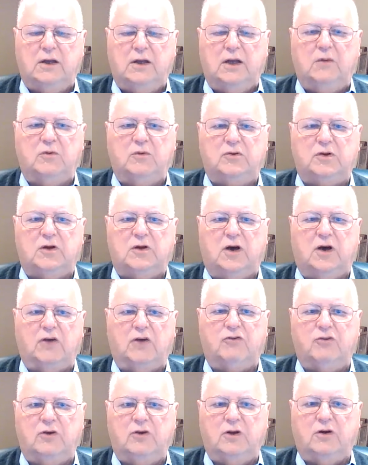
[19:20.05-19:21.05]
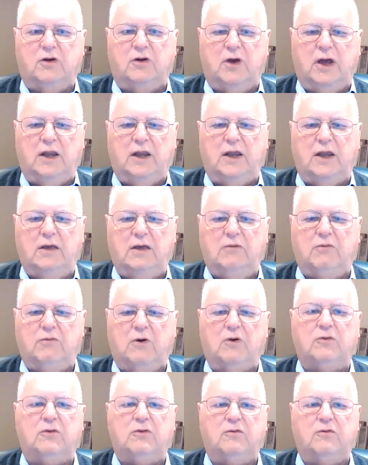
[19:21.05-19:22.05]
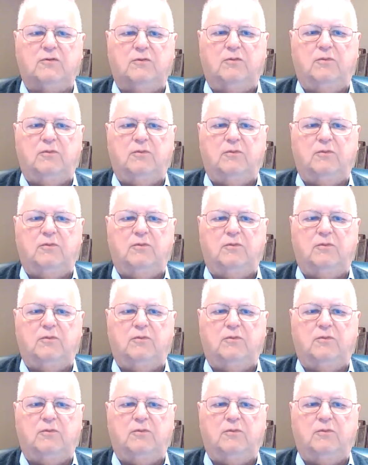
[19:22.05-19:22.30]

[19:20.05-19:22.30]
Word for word: He was an auctioneer, and he wrote the,